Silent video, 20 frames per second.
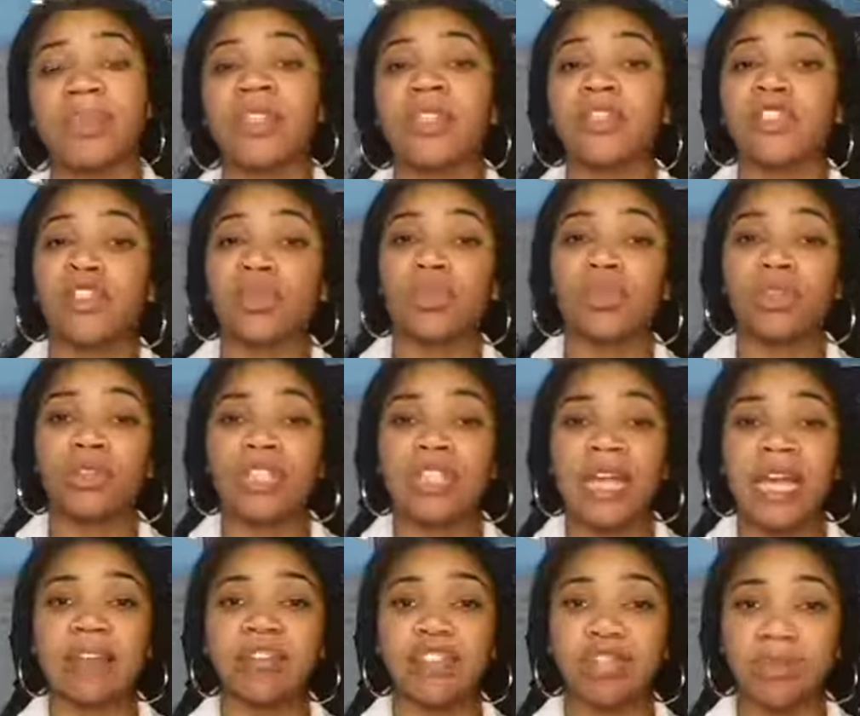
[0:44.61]
So we'll
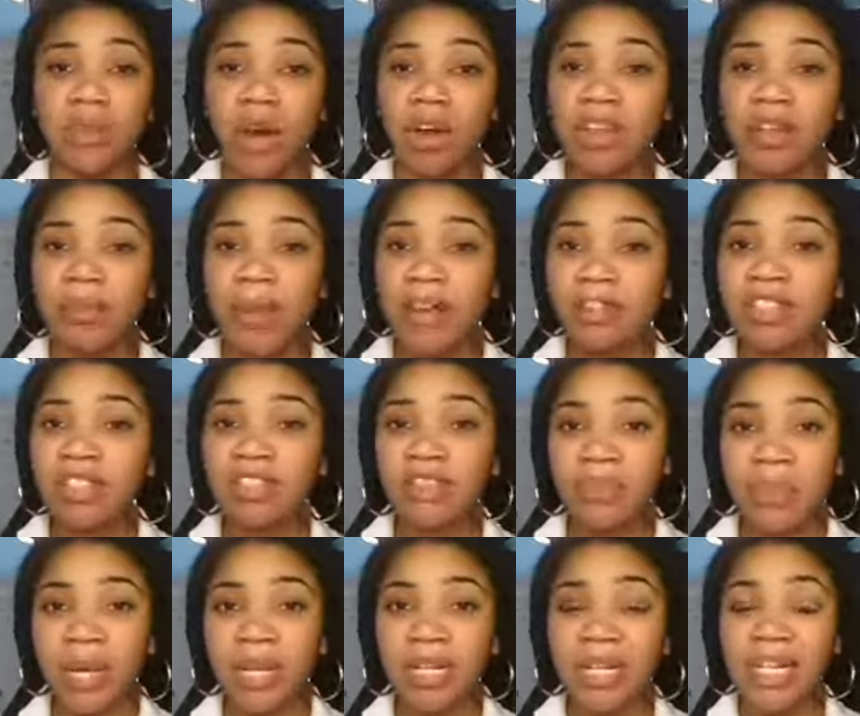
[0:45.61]
save small amounts of
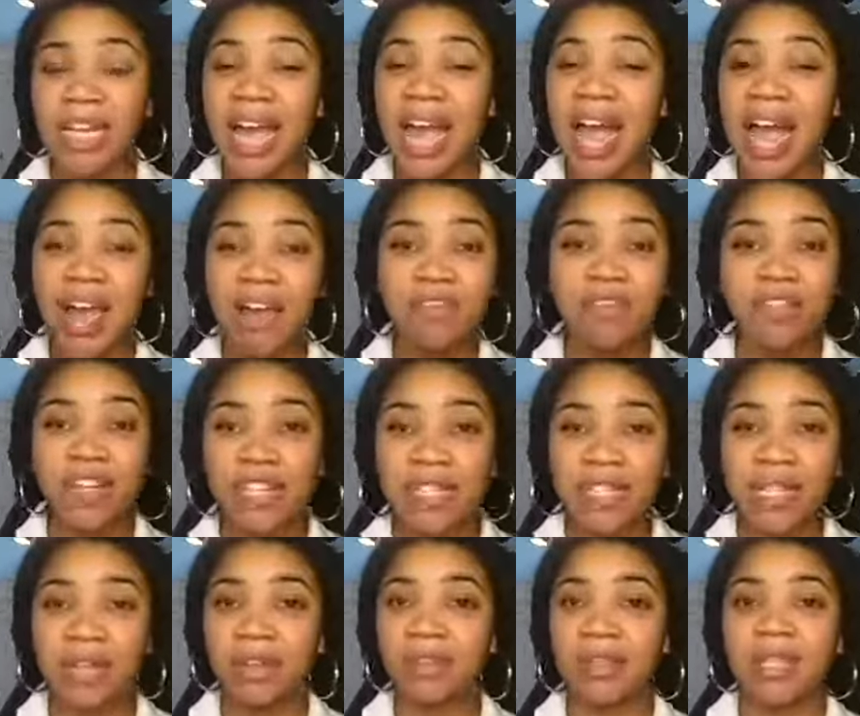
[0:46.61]
money every
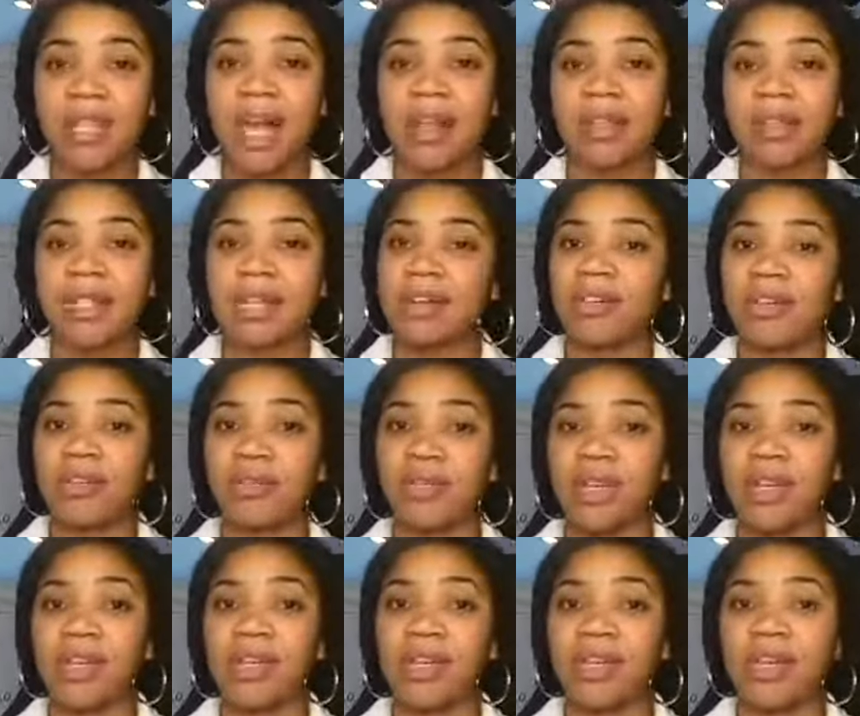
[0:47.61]
single solitary
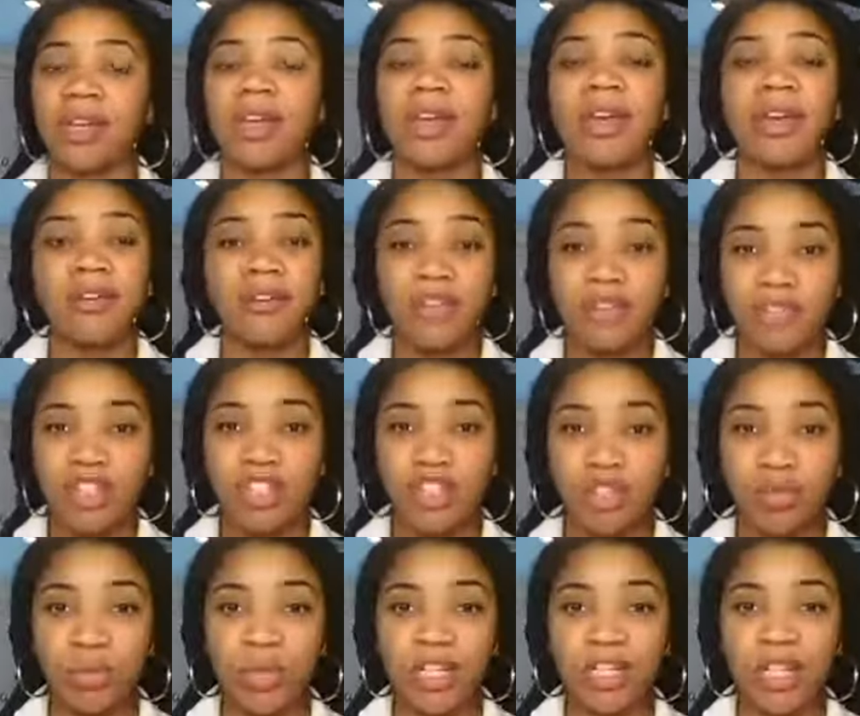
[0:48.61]
week, fifty-two
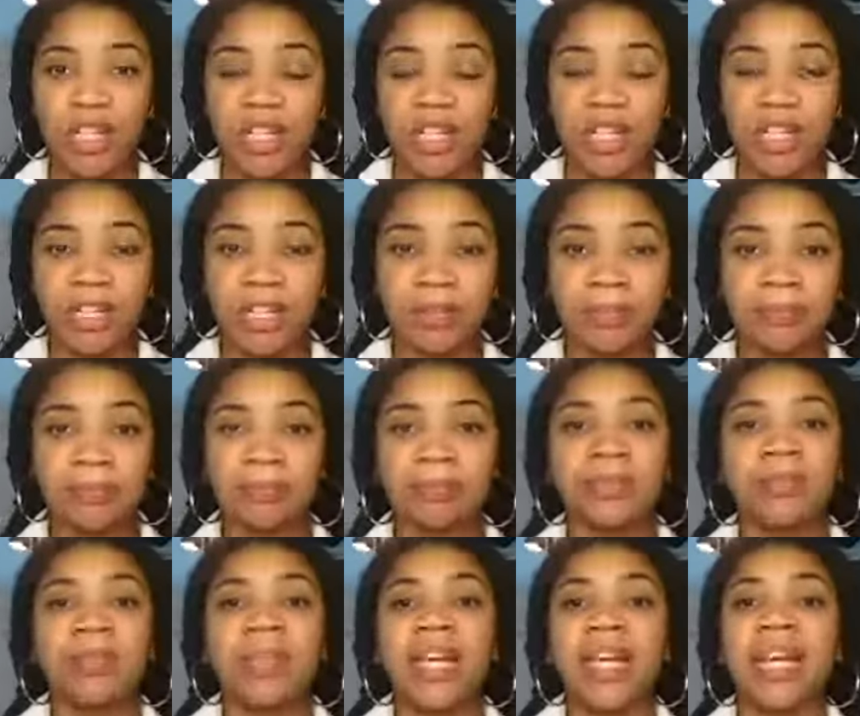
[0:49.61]
weeks in a year,
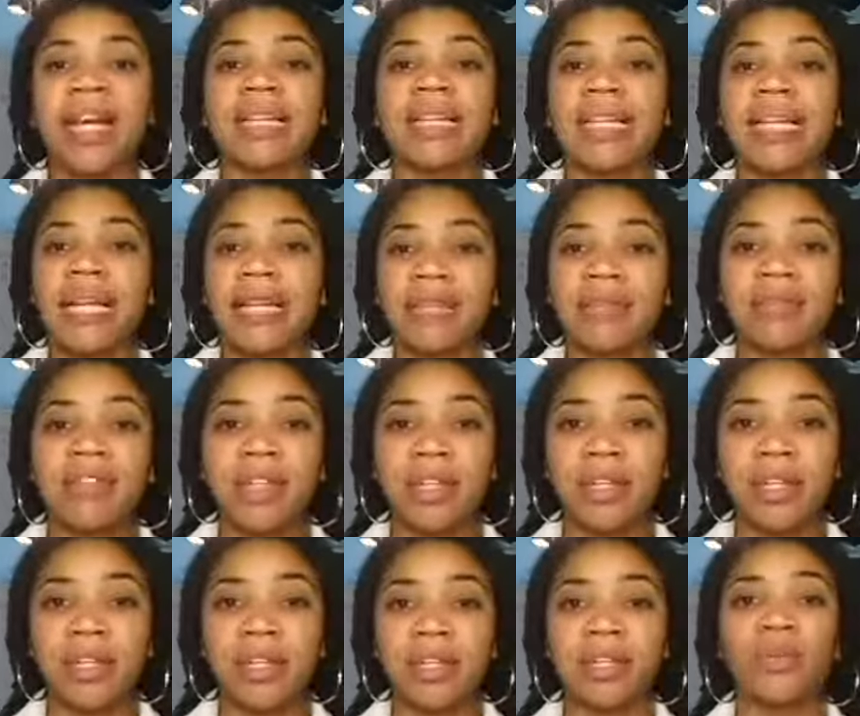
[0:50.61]
and at the end of the
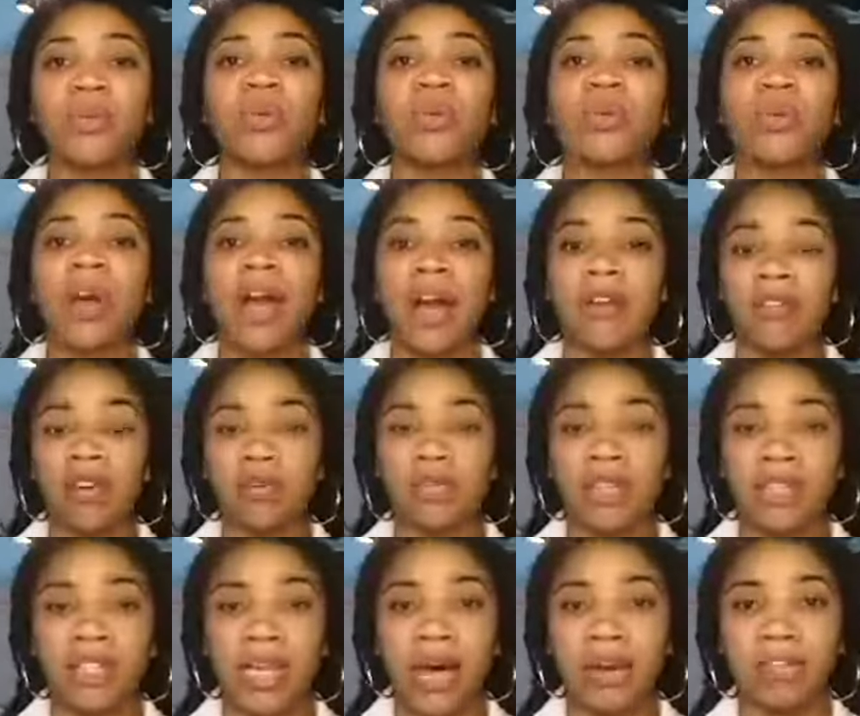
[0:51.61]
year, we will have over
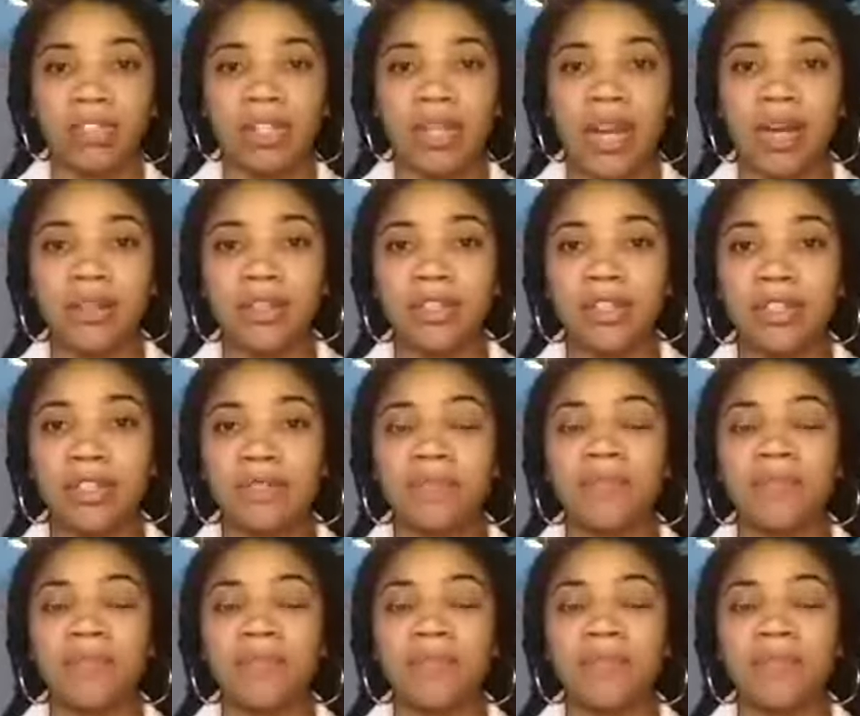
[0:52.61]
one thousand dollars.